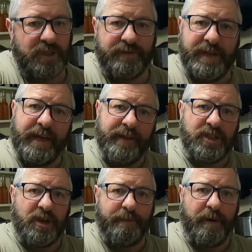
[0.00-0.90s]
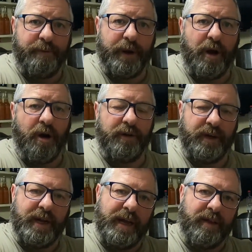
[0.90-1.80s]
So I've taken the top off, put it on,
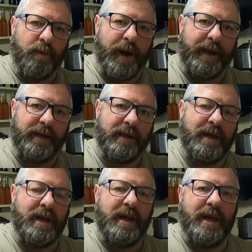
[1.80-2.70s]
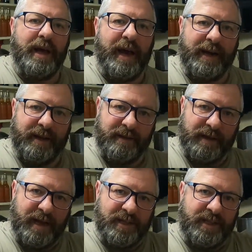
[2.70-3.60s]
you can hear the wine, and
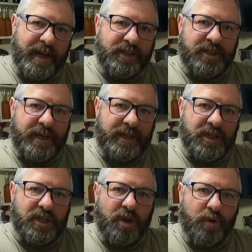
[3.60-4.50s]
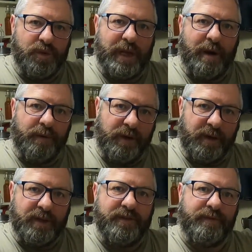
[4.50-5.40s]
as the agitator slows down, you
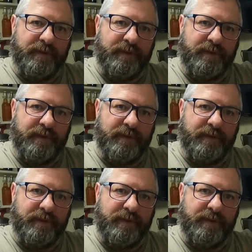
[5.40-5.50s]
can